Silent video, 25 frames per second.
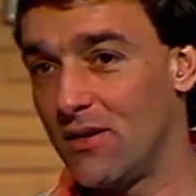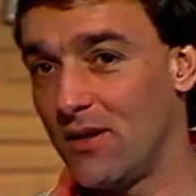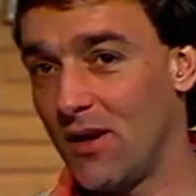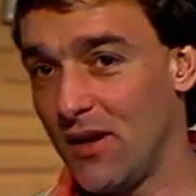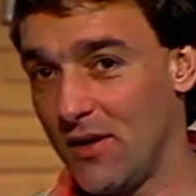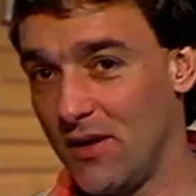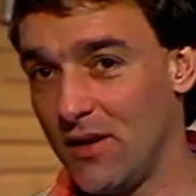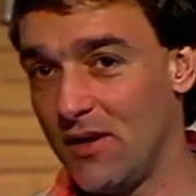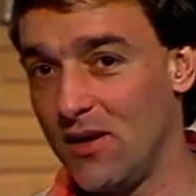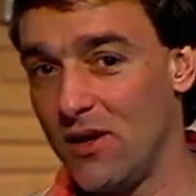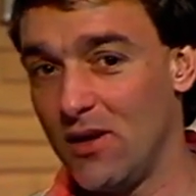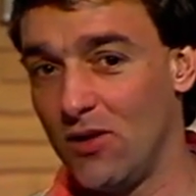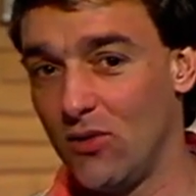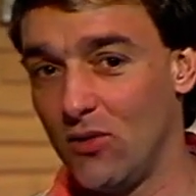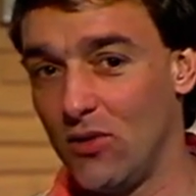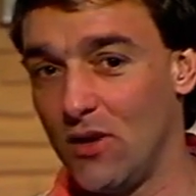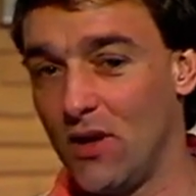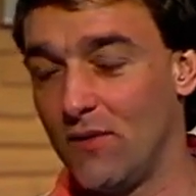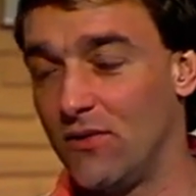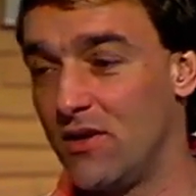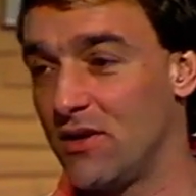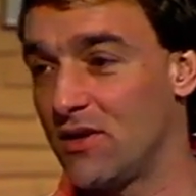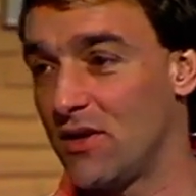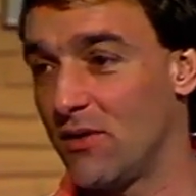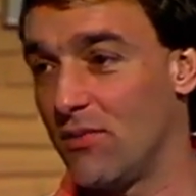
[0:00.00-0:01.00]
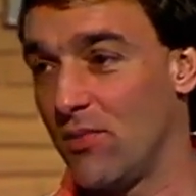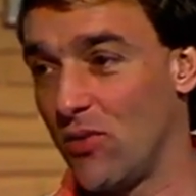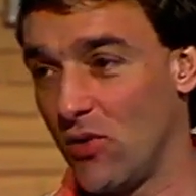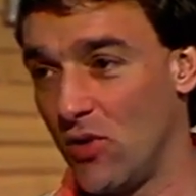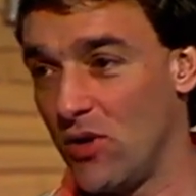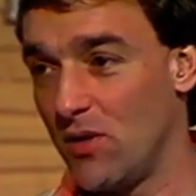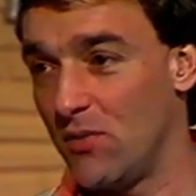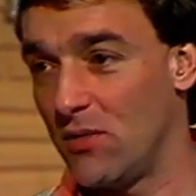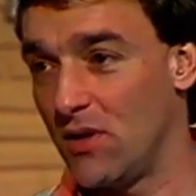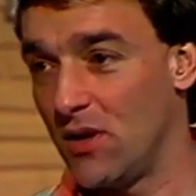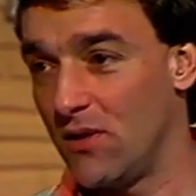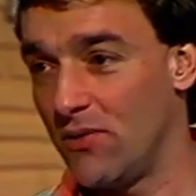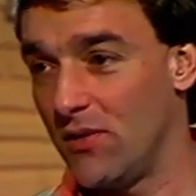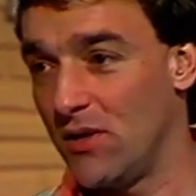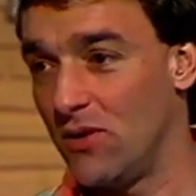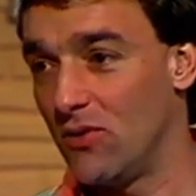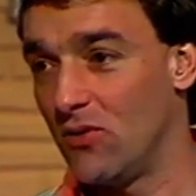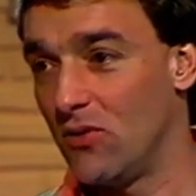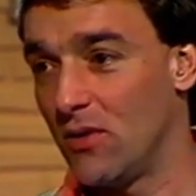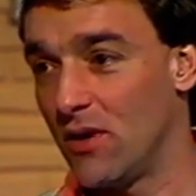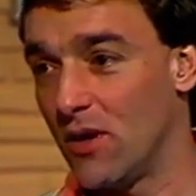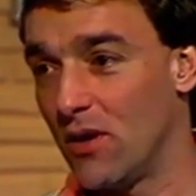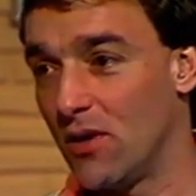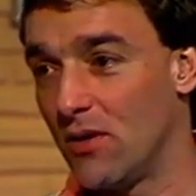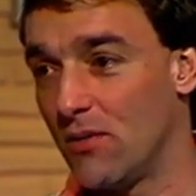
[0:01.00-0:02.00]
I think you can only have disappointment if you
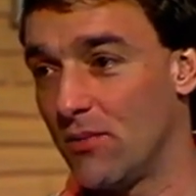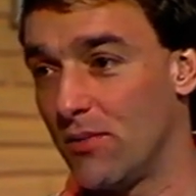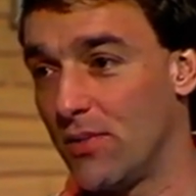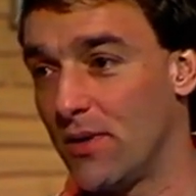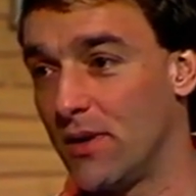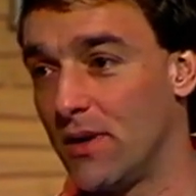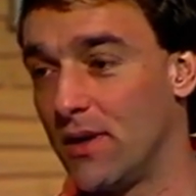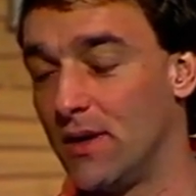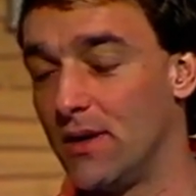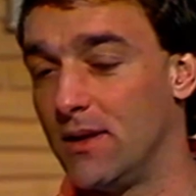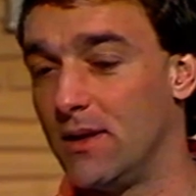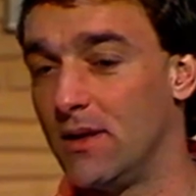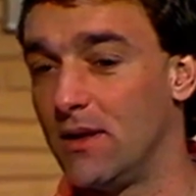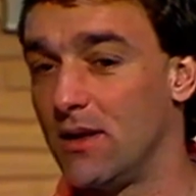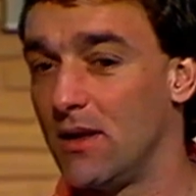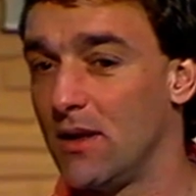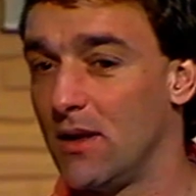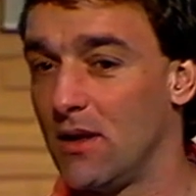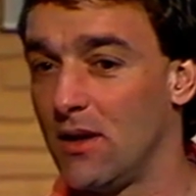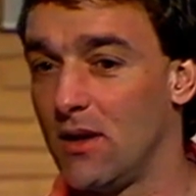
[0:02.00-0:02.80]
don't get up, and